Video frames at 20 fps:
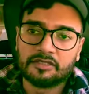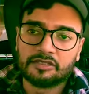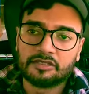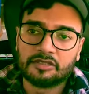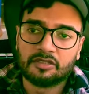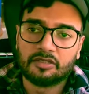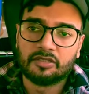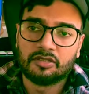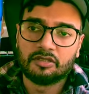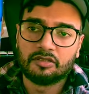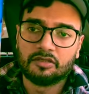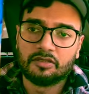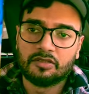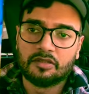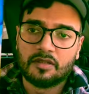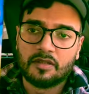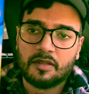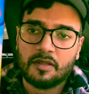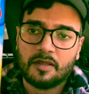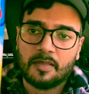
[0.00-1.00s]
So
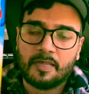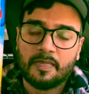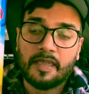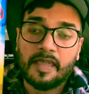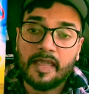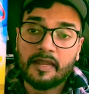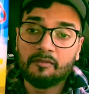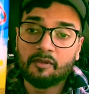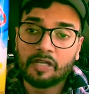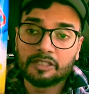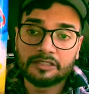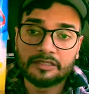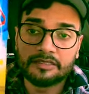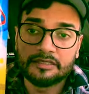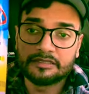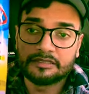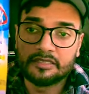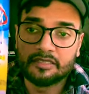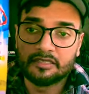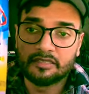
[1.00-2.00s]
hand washing
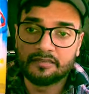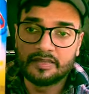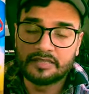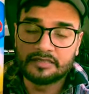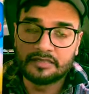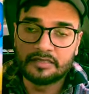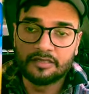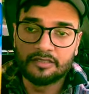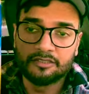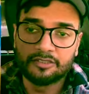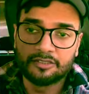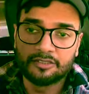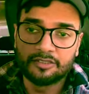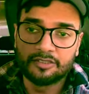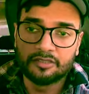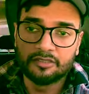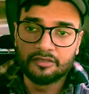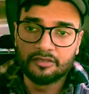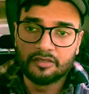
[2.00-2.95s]
is still the best thing you can do,